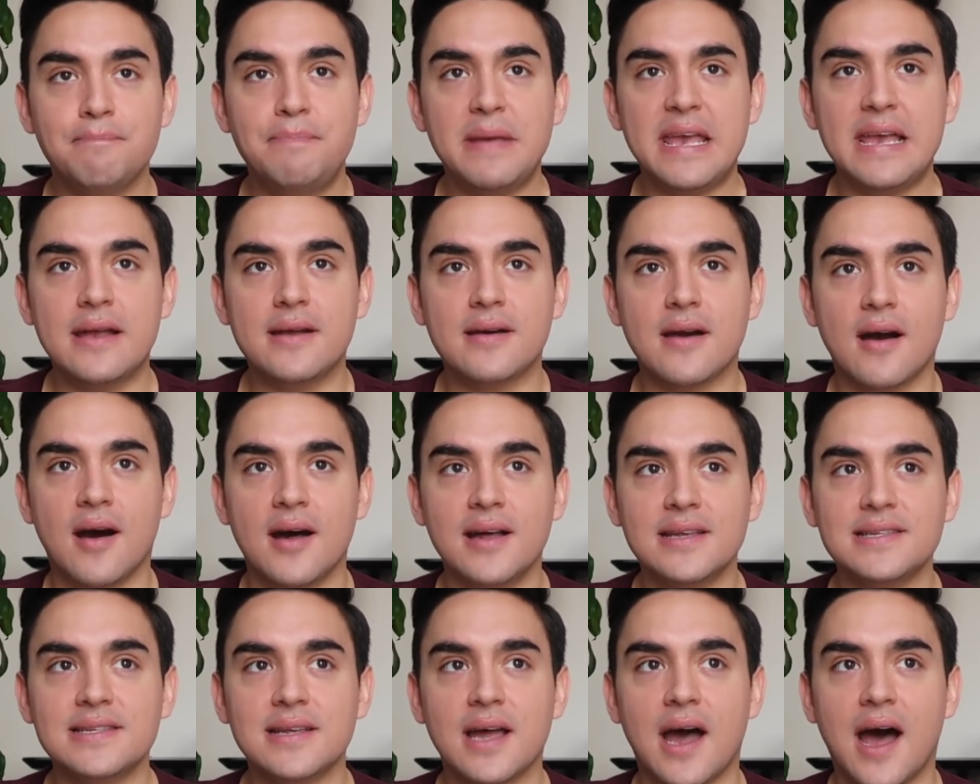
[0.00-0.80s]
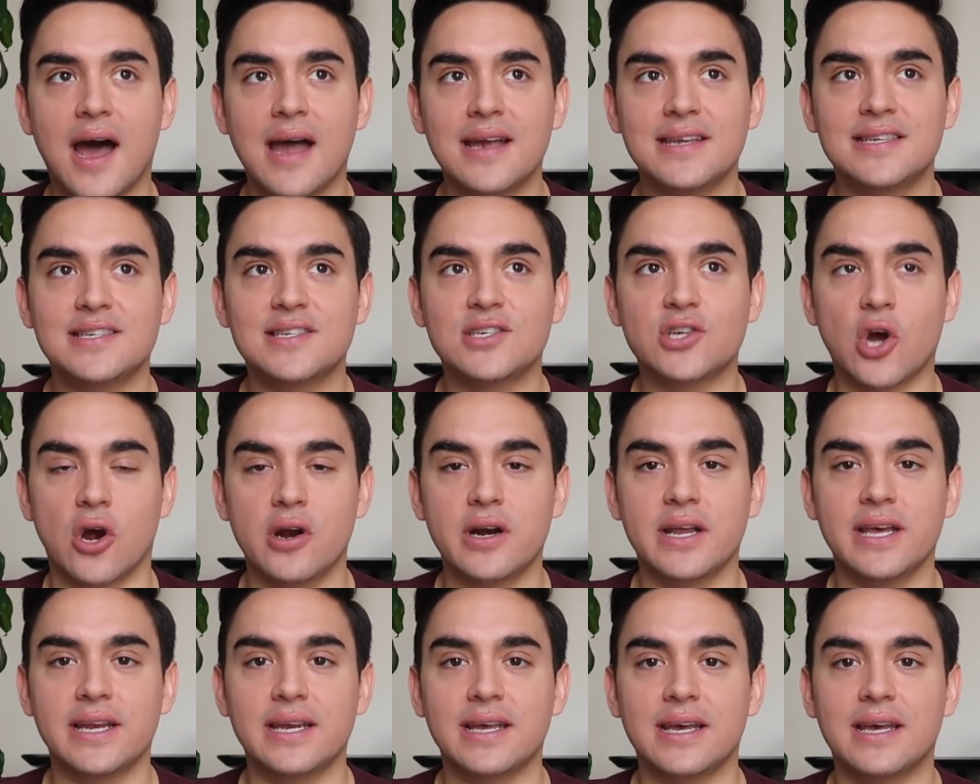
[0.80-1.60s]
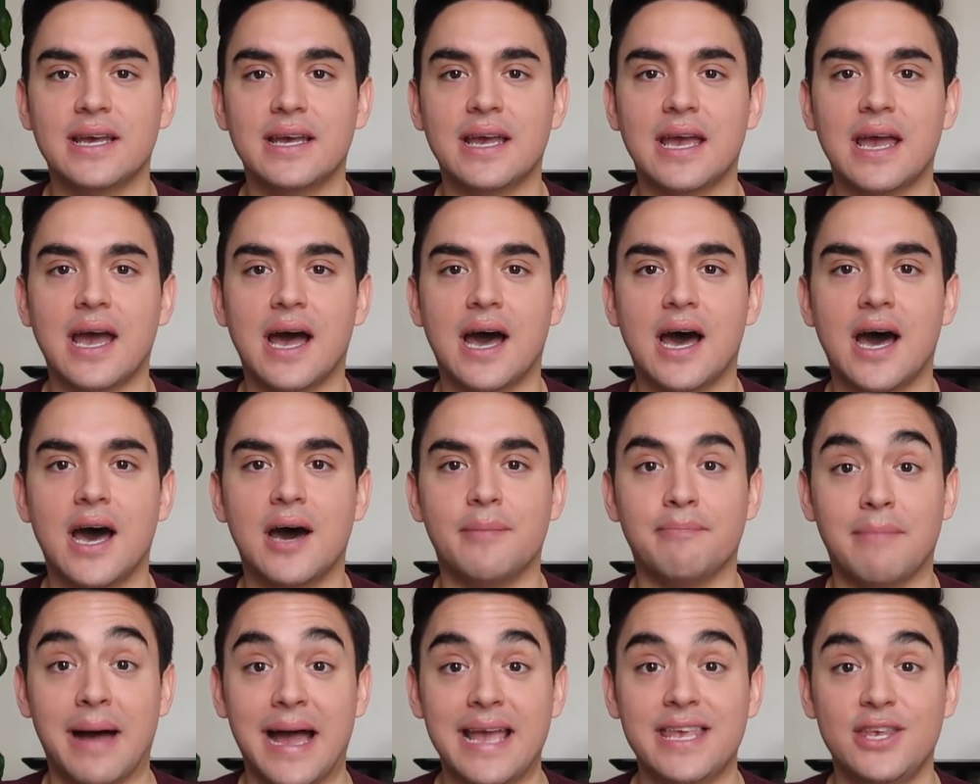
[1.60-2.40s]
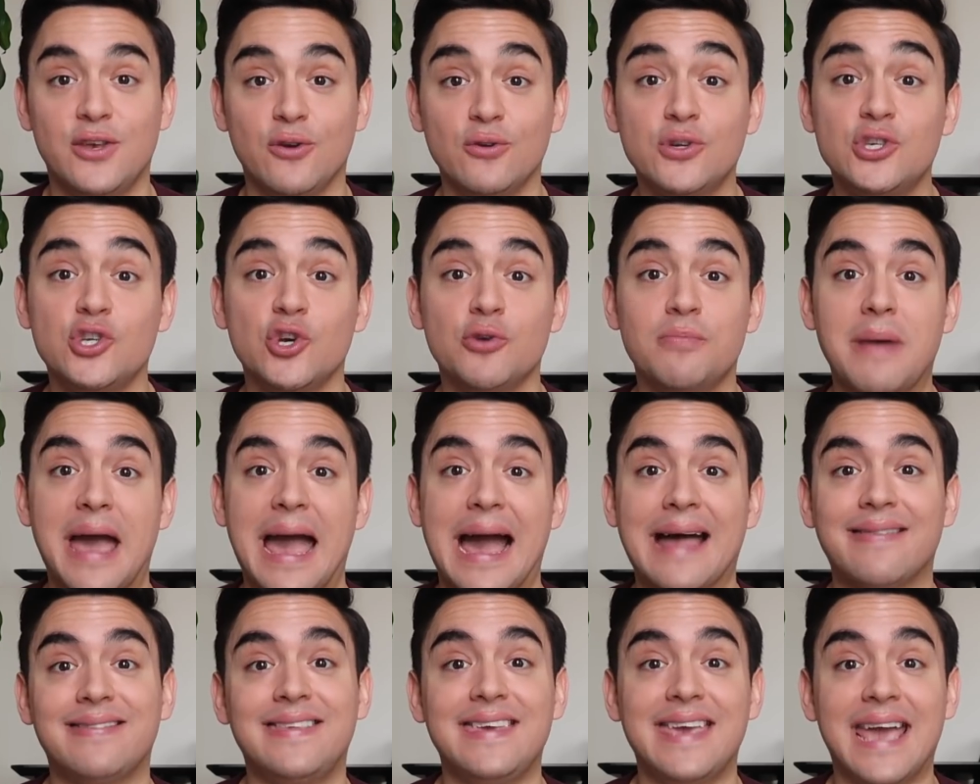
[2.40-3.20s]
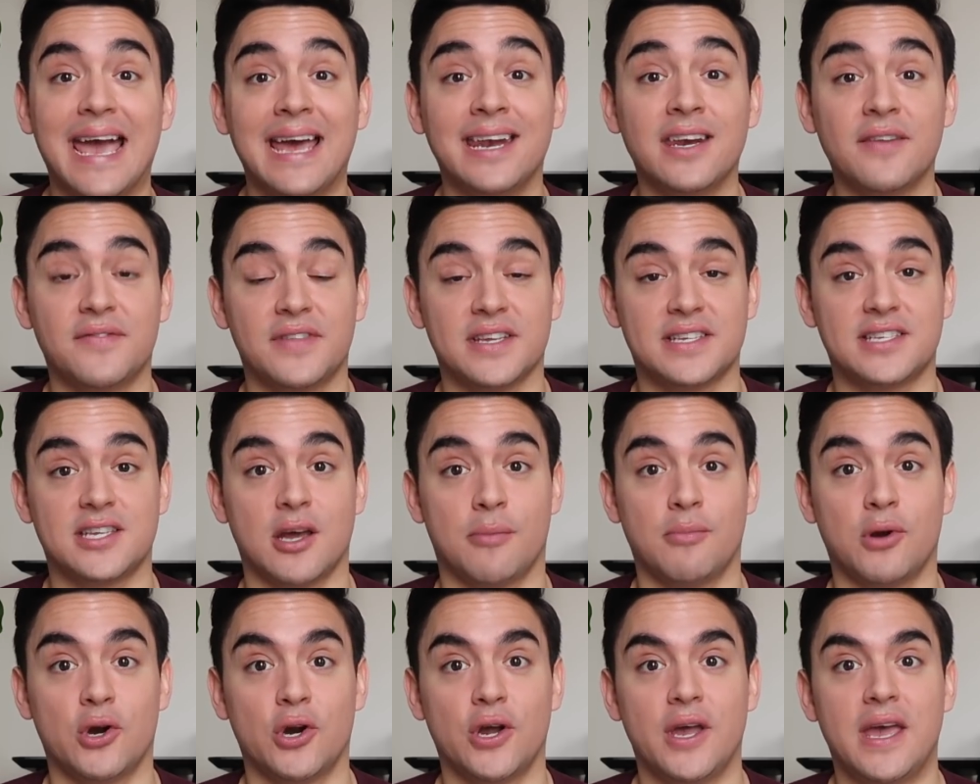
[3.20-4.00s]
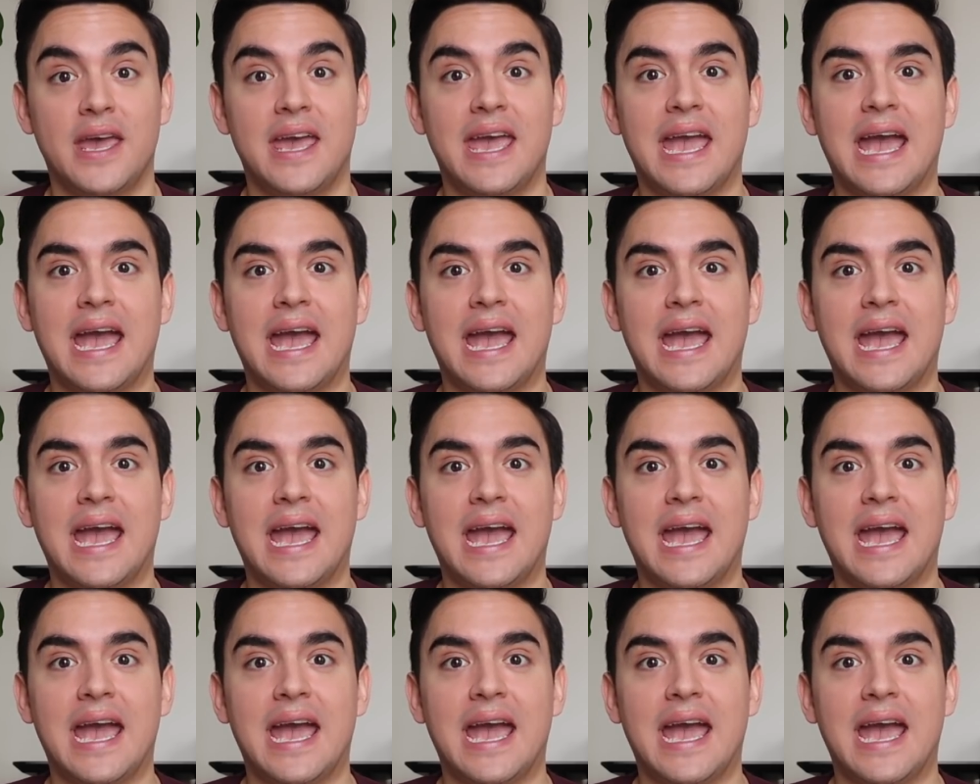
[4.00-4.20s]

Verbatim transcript: Because I started uh, my YouTube at the end of the summer.